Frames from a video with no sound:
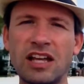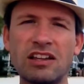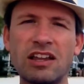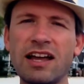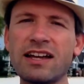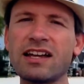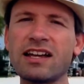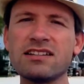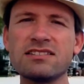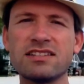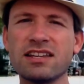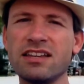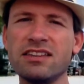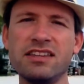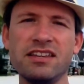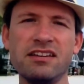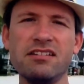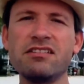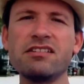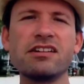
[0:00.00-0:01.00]
like I said,
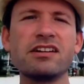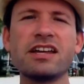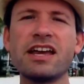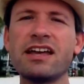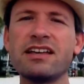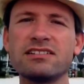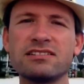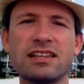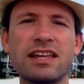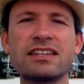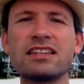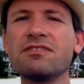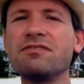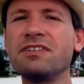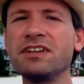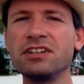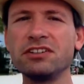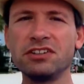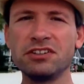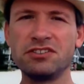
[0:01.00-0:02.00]
the internet is like the
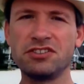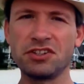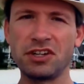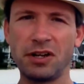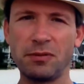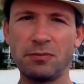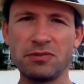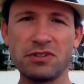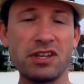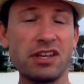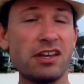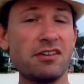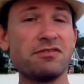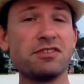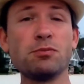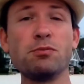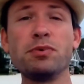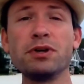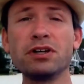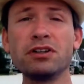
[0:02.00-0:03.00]
field of dreams. If
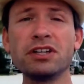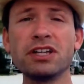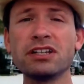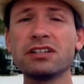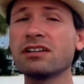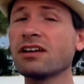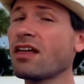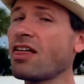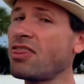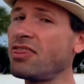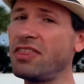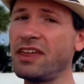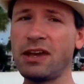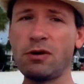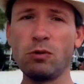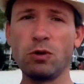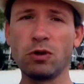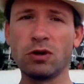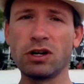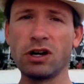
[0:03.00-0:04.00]
you build it, they
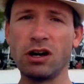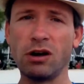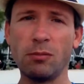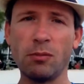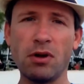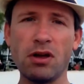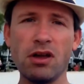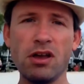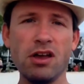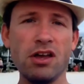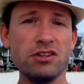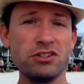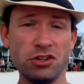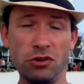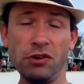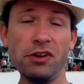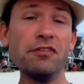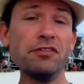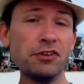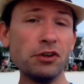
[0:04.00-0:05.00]
will come. So
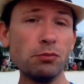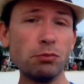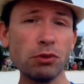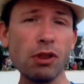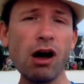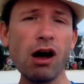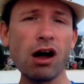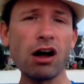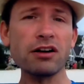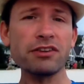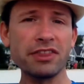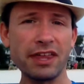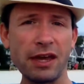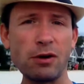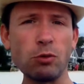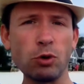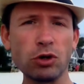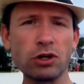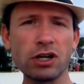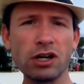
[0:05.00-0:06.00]
if you blog, they
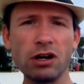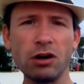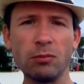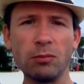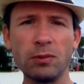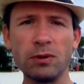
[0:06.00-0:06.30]
will come.